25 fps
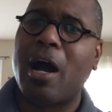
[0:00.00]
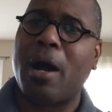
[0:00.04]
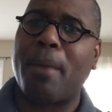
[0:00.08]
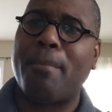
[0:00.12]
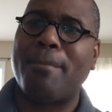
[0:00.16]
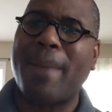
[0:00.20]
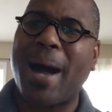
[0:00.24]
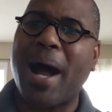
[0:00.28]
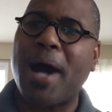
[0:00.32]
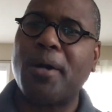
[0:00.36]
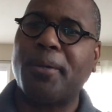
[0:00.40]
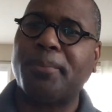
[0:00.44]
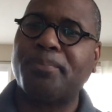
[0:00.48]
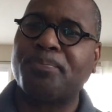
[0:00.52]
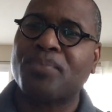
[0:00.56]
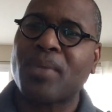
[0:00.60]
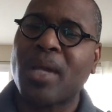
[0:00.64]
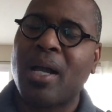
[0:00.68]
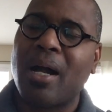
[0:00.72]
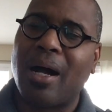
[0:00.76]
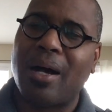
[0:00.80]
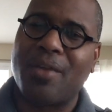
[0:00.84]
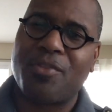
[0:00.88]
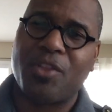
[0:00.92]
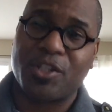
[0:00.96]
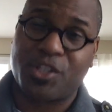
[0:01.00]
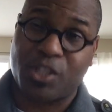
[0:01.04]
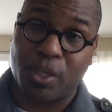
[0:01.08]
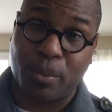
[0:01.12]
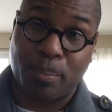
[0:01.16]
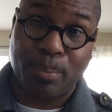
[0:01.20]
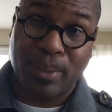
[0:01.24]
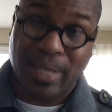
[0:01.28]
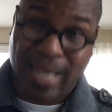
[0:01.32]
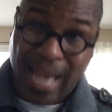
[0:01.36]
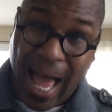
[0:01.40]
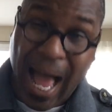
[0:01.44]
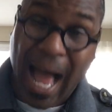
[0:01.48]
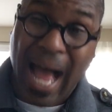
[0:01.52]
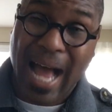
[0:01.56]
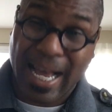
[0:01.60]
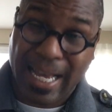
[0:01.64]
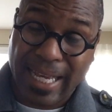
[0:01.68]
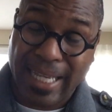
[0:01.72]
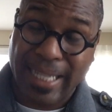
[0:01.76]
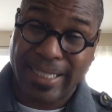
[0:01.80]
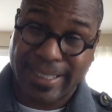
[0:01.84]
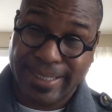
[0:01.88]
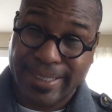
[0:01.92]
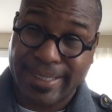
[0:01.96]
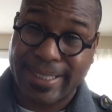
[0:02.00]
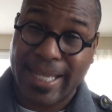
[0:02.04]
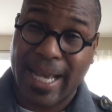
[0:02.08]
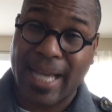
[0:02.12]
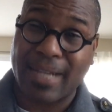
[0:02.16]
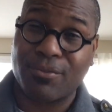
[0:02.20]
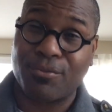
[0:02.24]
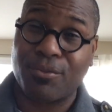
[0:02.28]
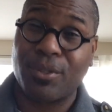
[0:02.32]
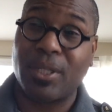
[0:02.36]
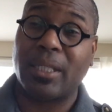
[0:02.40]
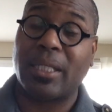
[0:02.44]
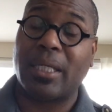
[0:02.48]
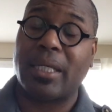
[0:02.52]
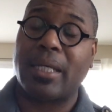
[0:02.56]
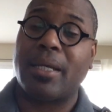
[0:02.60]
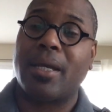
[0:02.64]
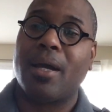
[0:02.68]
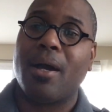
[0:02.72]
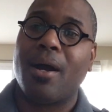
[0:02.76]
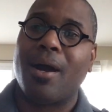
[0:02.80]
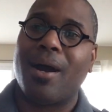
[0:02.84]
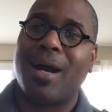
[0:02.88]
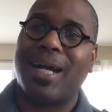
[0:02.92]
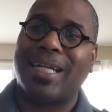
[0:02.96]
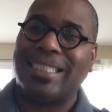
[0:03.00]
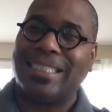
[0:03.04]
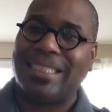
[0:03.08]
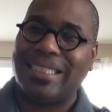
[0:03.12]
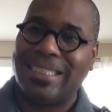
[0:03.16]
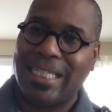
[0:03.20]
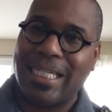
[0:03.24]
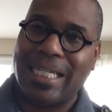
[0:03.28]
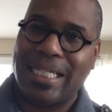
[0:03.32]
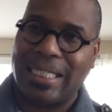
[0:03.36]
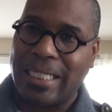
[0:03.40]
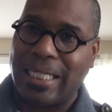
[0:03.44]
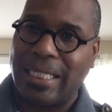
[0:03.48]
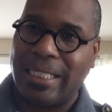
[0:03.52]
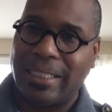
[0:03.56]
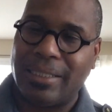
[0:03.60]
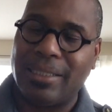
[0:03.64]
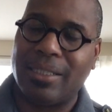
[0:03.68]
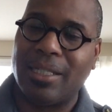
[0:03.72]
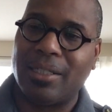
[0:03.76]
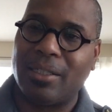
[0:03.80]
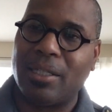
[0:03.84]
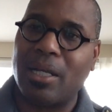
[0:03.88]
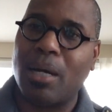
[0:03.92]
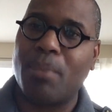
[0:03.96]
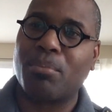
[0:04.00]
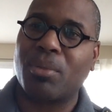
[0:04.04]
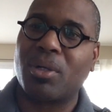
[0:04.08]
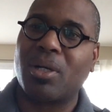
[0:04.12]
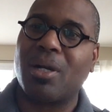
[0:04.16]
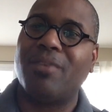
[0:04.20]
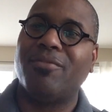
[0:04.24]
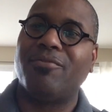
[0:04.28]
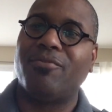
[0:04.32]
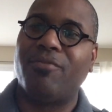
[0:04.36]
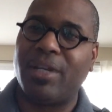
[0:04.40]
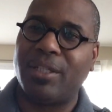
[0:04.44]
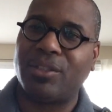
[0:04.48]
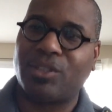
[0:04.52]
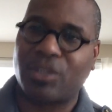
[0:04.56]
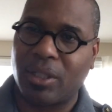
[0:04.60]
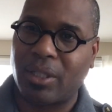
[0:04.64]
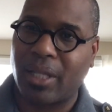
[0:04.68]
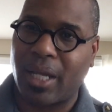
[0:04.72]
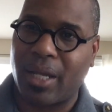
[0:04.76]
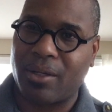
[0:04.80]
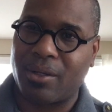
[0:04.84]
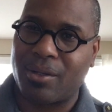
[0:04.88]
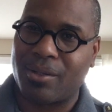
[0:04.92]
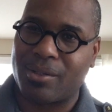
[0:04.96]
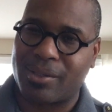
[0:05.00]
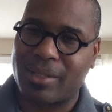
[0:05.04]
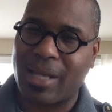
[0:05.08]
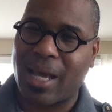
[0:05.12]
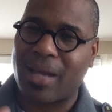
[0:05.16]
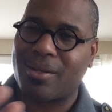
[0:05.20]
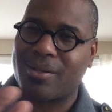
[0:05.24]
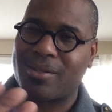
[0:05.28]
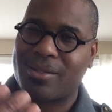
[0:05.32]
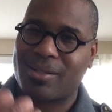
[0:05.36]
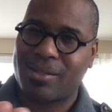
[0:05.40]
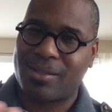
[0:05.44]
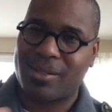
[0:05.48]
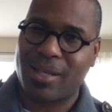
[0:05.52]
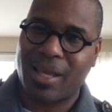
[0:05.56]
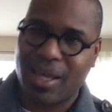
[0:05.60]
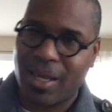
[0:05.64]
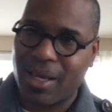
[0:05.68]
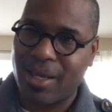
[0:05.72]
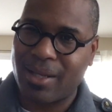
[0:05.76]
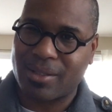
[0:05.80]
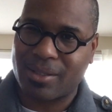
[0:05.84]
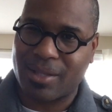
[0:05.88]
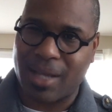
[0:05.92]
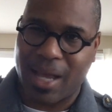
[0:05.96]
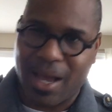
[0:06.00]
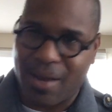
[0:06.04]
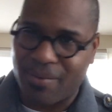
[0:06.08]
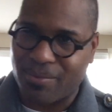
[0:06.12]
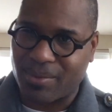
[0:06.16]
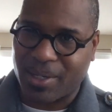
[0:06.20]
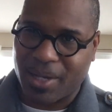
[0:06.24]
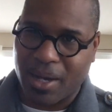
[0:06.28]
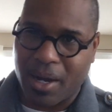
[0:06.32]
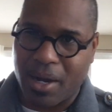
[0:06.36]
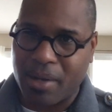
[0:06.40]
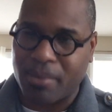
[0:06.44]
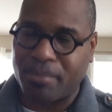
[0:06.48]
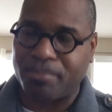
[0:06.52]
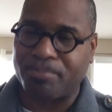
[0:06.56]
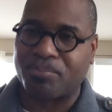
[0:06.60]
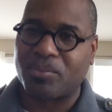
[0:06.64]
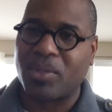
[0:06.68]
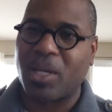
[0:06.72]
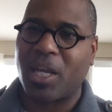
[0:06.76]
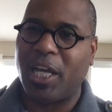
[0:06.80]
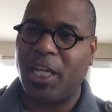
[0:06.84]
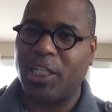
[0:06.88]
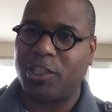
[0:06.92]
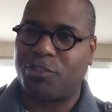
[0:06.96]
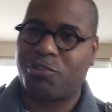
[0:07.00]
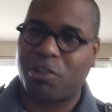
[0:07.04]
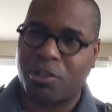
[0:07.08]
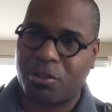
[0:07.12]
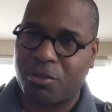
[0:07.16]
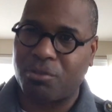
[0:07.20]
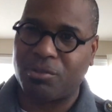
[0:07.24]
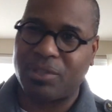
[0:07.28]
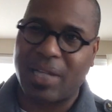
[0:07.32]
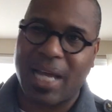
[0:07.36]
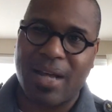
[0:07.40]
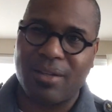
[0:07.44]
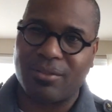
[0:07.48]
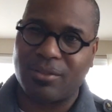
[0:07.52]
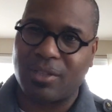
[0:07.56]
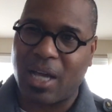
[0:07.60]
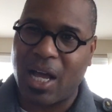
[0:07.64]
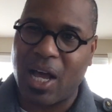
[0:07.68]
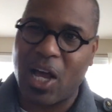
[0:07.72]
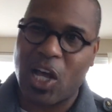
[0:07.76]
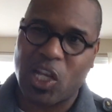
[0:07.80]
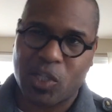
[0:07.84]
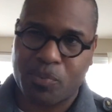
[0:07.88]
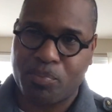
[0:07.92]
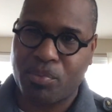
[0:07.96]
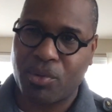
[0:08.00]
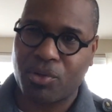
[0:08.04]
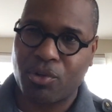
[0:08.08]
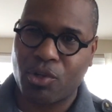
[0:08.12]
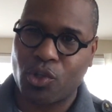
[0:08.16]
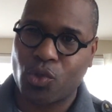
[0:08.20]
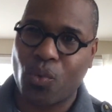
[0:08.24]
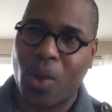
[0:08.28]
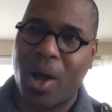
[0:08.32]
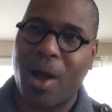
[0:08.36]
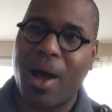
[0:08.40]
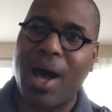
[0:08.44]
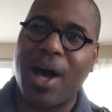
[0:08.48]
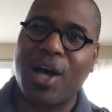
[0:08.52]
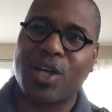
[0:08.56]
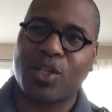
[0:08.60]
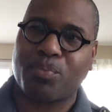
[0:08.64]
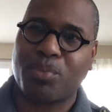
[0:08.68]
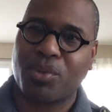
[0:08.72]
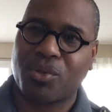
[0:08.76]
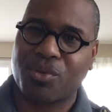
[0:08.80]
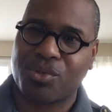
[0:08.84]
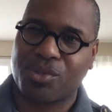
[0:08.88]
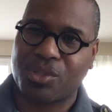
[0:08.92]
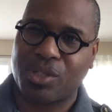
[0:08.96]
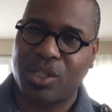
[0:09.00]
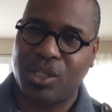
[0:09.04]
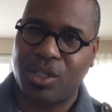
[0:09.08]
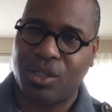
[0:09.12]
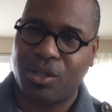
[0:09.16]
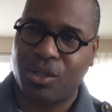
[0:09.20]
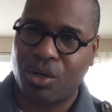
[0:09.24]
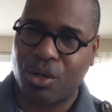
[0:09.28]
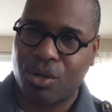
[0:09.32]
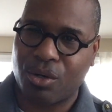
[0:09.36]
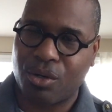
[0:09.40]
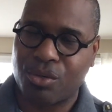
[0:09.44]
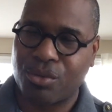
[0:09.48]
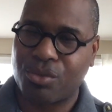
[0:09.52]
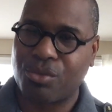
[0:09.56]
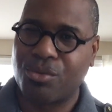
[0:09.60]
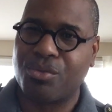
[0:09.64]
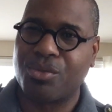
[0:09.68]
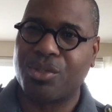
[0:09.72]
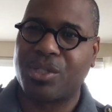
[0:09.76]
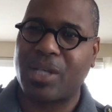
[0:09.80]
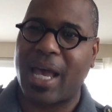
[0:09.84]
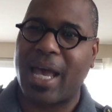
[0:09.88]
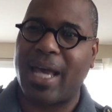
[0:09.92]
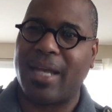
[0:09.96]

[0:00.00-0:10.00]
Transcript: about uh, the supplies that really are needed, the number of ventilators that are said to have come and trickled down the hospitals while hospitals CEOs